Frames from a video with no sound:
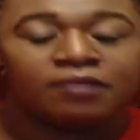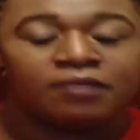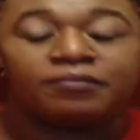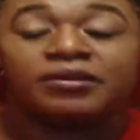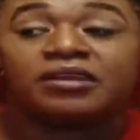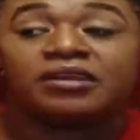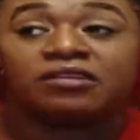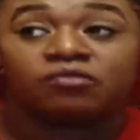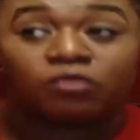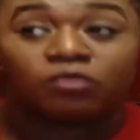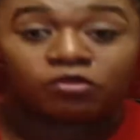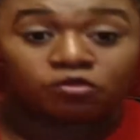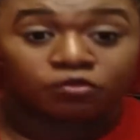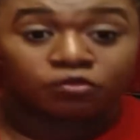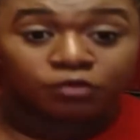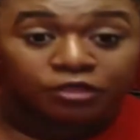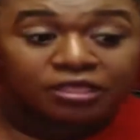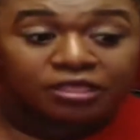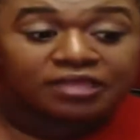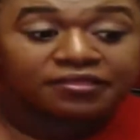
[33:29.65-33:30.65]
Because when you
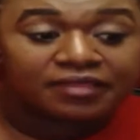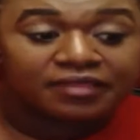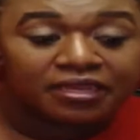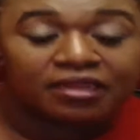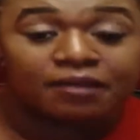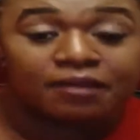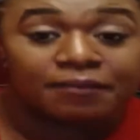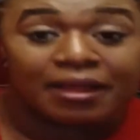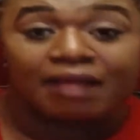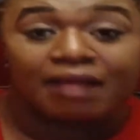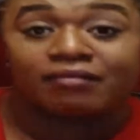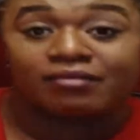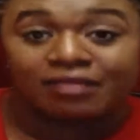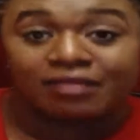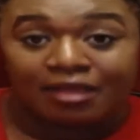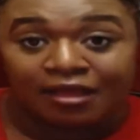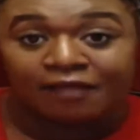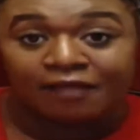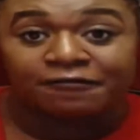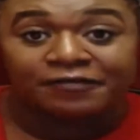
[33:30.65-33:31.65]
really think about
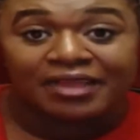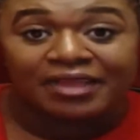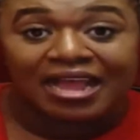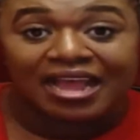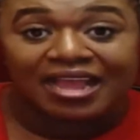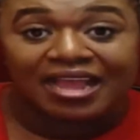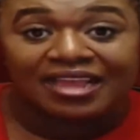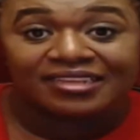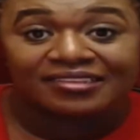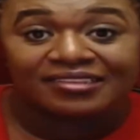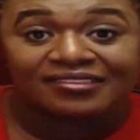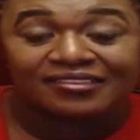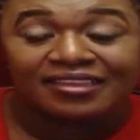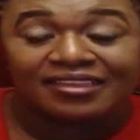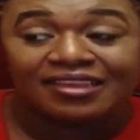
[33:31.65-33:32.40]
love, guys,